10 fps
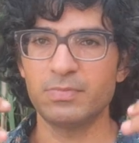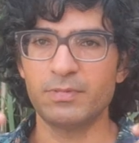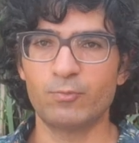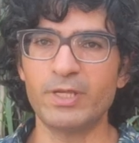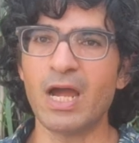
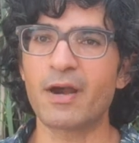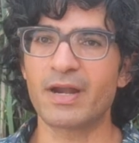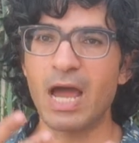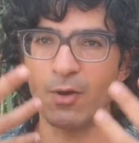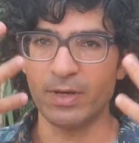we are
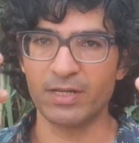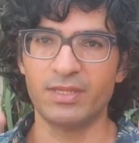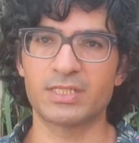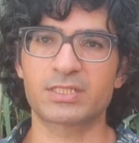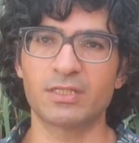now in
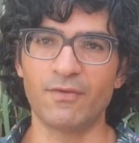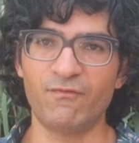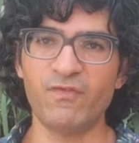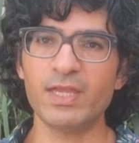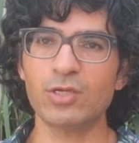this
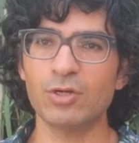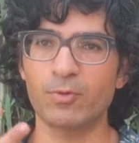figure,